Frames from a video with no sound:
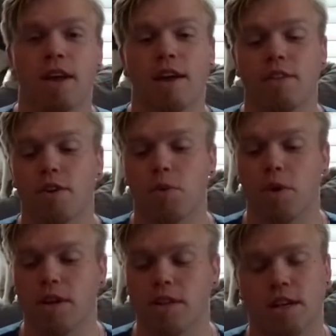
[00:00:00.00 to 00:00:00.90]
and the other
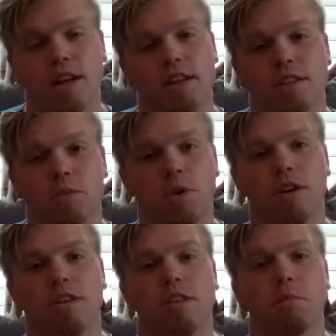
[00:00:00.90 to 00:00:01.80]
one is kind of
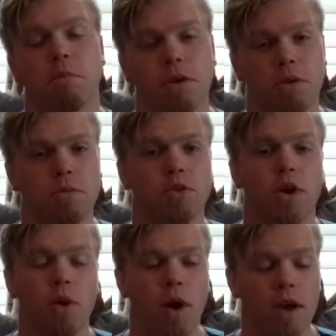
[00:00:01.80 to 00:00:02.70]
somewhere in the middle. So
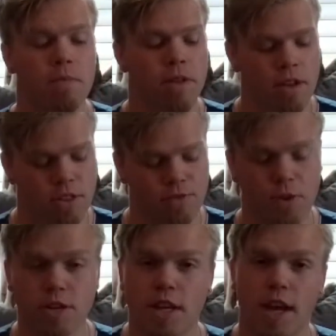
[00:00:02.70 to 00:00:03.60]
anyway, the
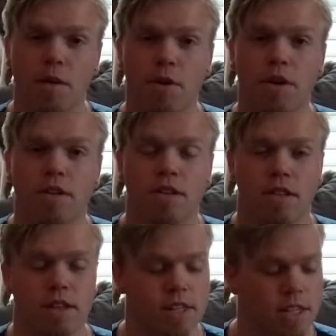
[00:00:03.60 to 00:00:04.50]
first camera
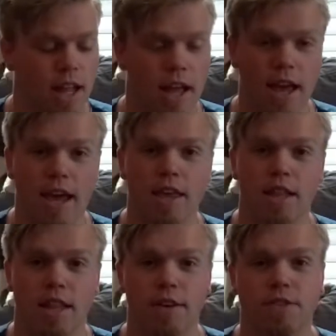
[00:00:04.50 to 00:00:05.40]
in slot A, the
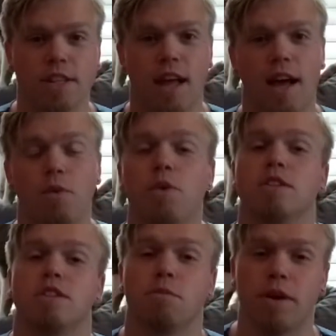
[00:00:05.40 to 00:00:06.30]
left slot,
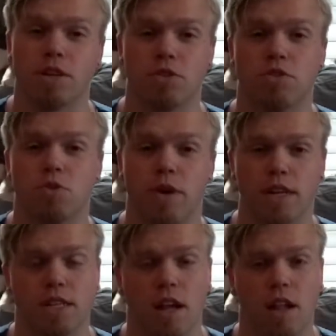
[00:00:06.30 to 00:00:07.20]
was the Pixel 2
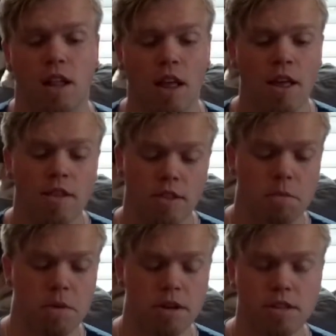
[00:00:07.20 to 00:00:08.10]
XL. The
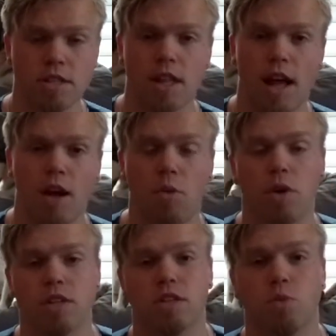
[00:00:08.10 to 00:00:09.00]
middle slot
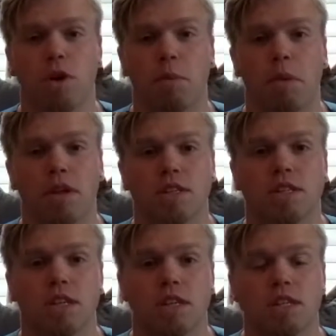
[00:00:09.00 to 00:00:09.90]
was the OnePlus
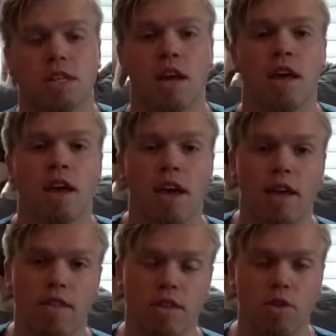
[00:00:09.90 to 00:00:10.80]
6,
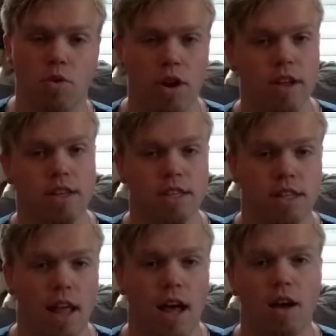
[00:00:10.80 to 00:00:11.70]
and the right
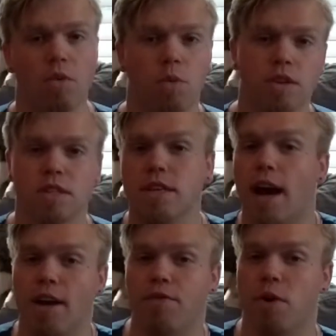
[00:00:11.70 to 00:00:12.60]
slot was the
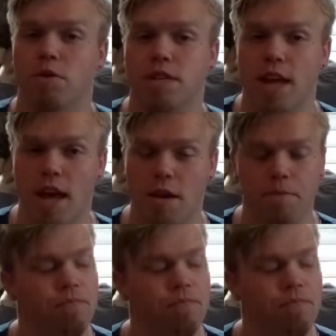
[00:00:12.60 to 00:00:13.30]
iPhone 10.